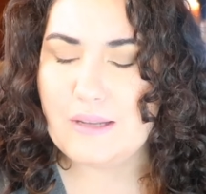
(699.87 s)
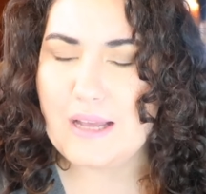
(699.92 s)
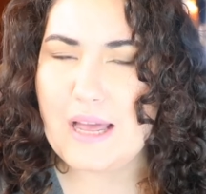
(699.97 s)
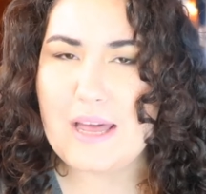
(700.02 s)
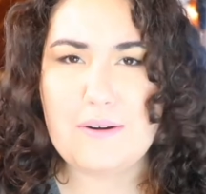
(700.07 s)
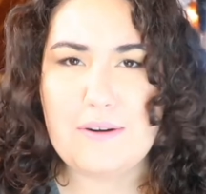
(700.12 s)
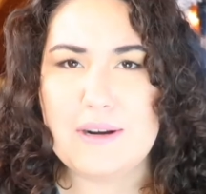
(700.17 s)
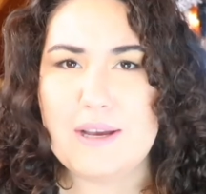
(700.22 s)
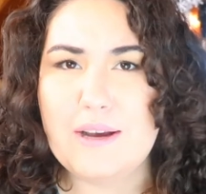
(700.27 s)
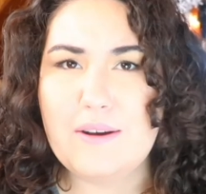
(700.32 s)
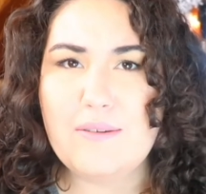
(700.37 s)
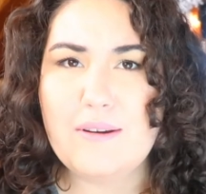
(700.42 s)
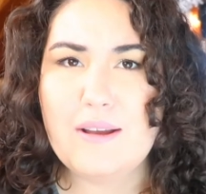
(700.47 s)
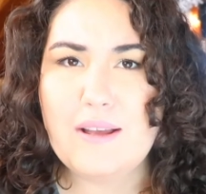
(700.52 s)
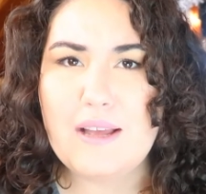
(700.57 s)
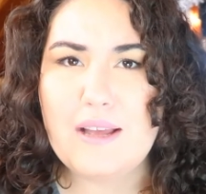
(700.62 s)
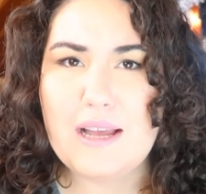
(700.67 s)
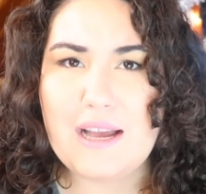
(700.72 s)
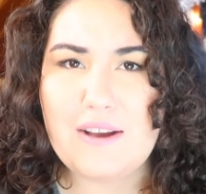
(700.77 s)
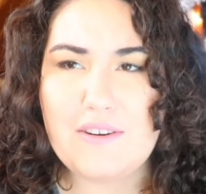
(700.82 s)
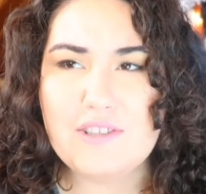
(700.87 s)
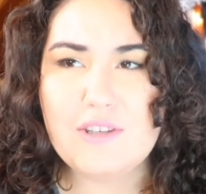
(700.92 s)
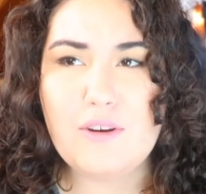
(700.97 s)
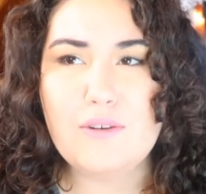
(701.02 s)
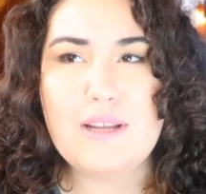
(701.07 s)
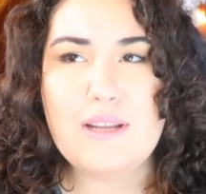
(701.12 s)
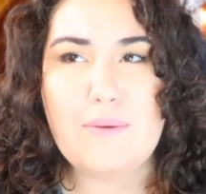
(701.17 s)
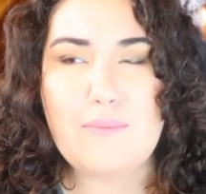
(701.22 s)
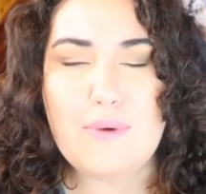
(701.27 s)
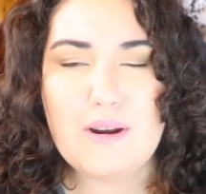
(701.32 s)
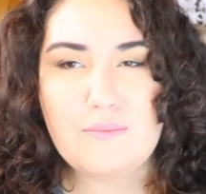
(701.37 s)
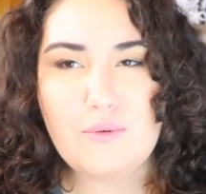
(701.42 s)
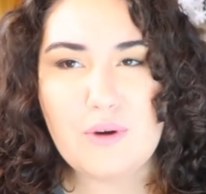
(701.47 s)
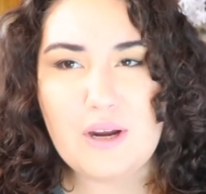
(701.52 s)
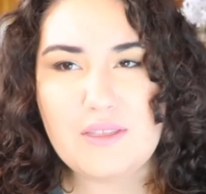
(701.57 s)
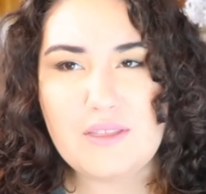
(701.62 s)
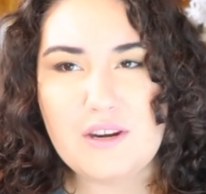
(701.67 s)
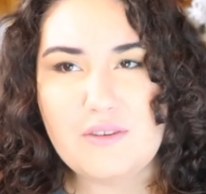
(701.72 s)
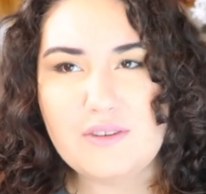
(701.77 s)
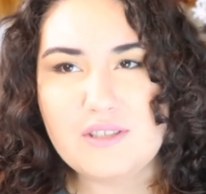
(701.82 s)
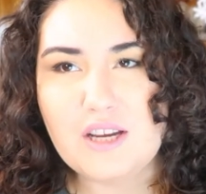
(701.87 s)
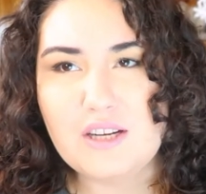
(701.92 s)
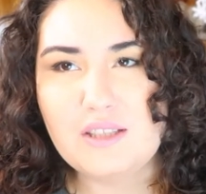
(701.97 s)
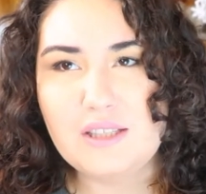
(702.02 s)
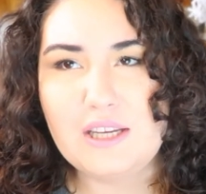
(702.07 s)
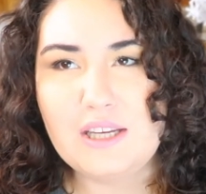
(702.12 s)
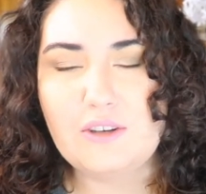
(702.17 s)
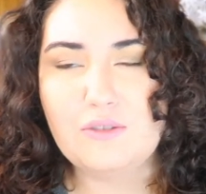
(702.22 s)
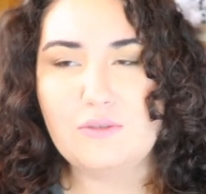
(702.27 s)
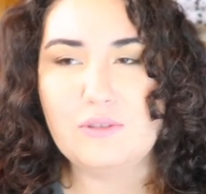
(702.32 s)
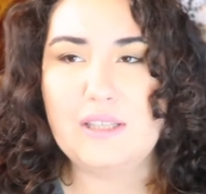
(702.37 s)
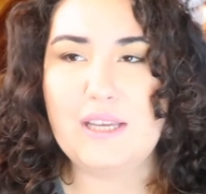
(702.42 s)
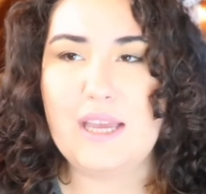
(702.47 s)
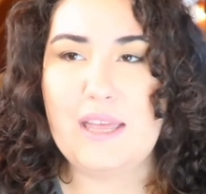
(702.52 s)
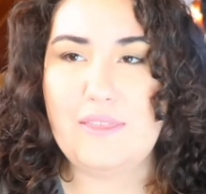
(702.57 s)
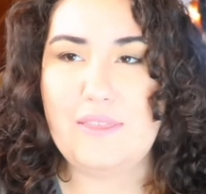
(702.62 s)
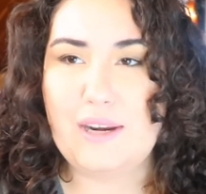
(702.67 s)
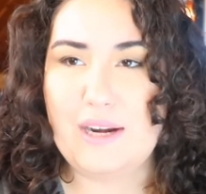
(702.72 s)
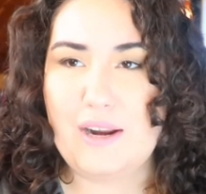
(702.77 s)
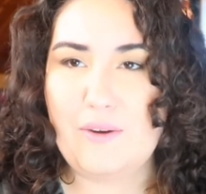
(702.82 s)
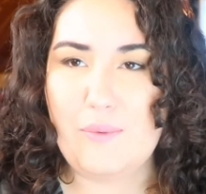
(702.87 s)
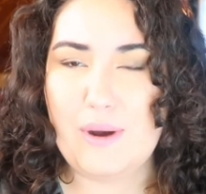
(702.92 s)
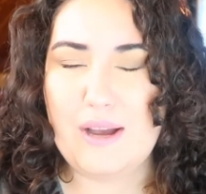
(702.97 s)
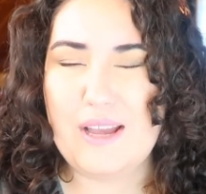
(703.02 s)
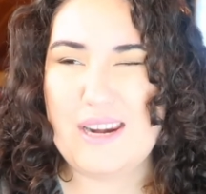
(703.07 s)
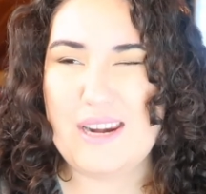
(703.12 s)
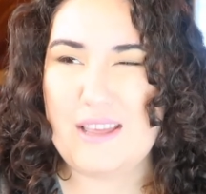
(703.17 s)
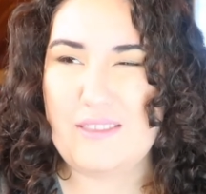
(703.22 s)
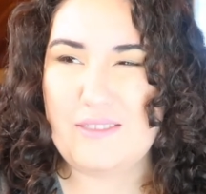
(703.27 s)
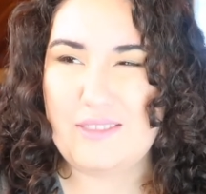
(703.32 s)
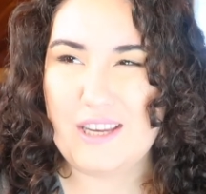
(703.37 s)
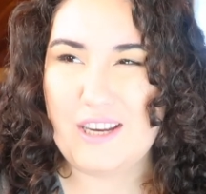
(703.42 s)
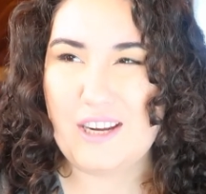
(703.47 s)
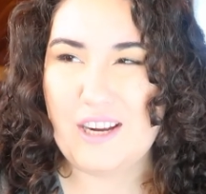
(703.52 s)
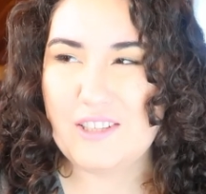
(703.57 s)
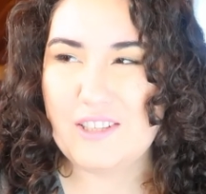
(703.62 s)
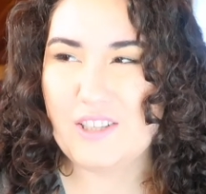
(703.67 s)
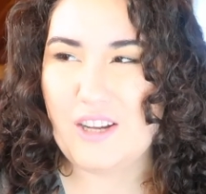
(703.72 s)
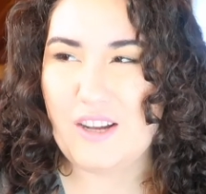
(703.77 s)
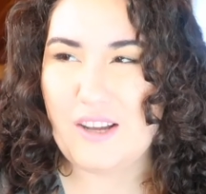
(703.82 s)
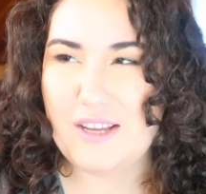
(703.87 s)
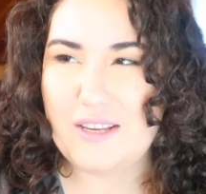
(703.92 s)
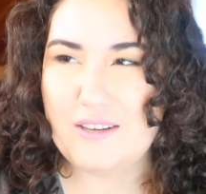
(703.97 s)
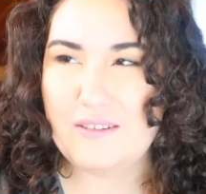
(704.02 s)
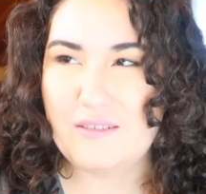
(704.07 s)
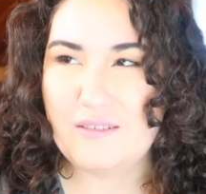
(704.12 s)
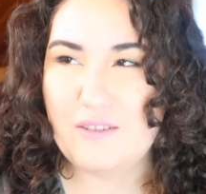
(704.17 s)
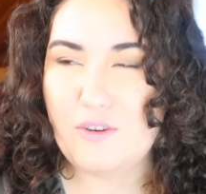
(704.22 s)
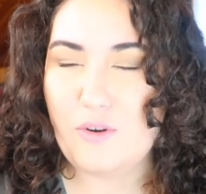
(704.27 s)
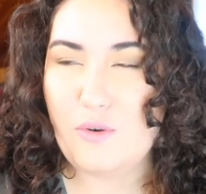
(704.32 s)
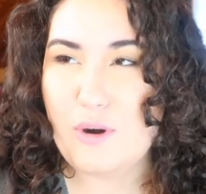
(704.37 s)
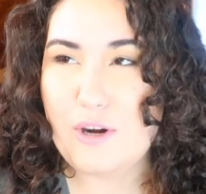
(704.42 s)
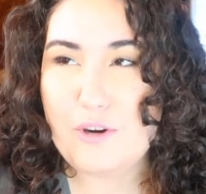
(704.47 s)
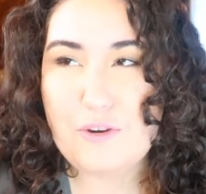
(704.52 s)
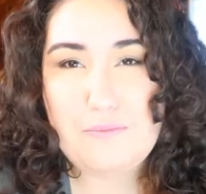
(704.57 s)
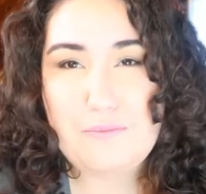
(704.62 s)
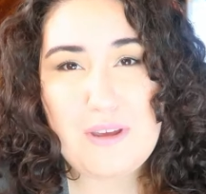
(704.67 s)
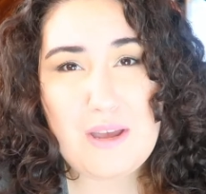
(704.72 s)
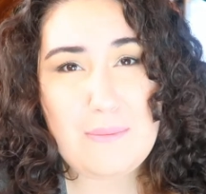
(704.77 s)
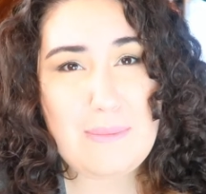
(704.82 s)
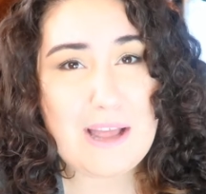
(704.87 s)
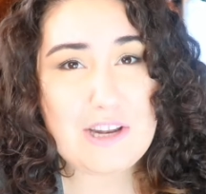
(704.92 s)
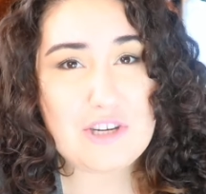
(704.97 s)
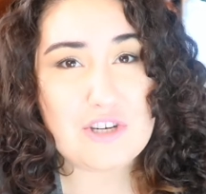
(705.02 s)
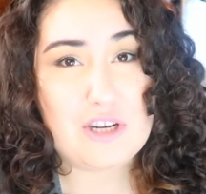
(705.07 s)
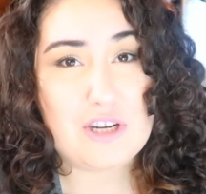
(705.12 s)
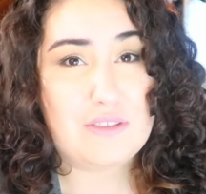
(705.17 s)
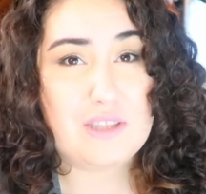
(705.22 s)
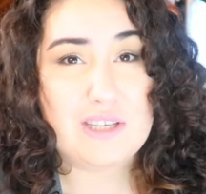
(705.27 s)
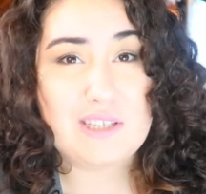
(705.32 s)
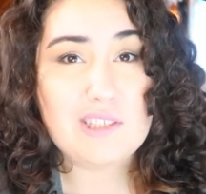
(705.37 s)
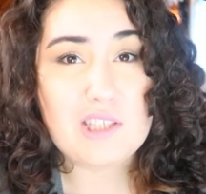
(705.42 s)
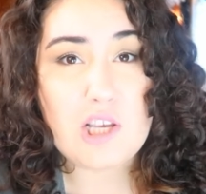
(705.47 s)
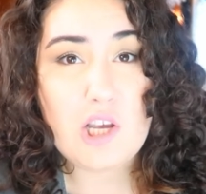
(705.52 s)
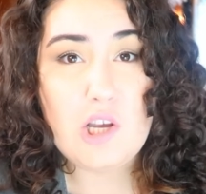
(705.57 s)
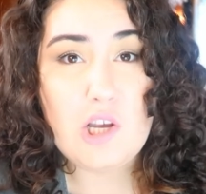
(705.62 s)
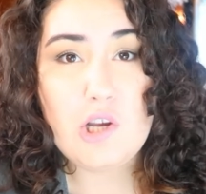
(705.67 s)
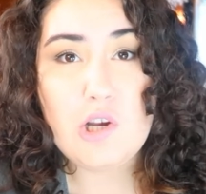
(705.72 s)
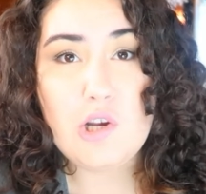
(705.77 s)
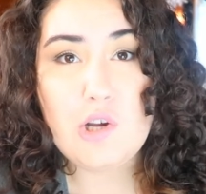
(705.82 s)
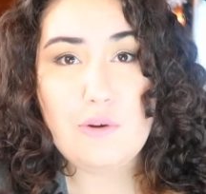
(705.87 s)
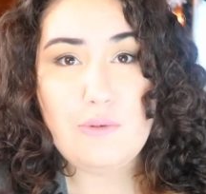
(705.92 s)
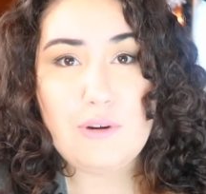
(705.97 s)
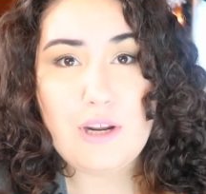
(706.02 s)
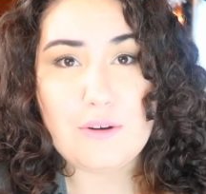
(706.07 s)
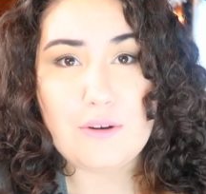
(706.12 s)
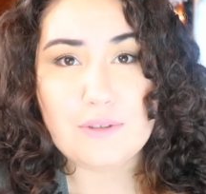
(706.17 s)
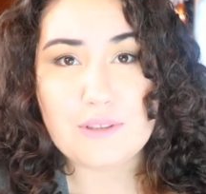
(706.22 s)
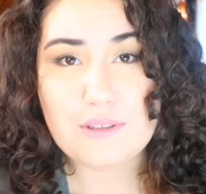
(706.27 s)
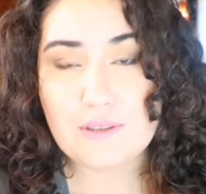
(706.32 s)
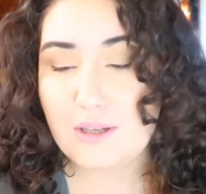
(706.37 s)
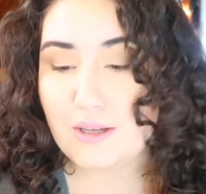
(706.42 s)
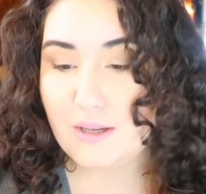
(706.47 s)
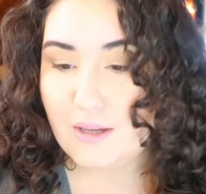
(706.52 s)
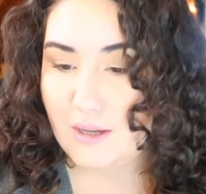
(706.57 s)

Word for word: I don't know. I was told at one point that it was online only and then I went and I think I saw it. Or I could be imagining things. Who knows?